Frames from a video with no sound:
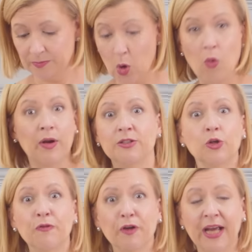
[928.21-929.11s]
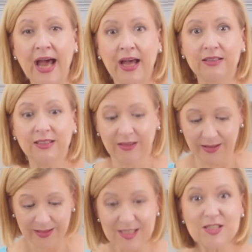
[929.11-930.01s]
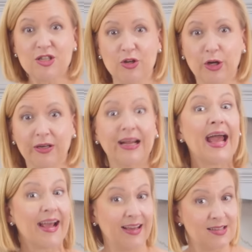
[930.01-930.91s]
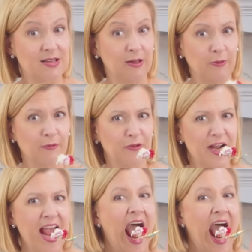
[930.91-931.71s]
Oh, and don't forget, this dessert is gluten-free.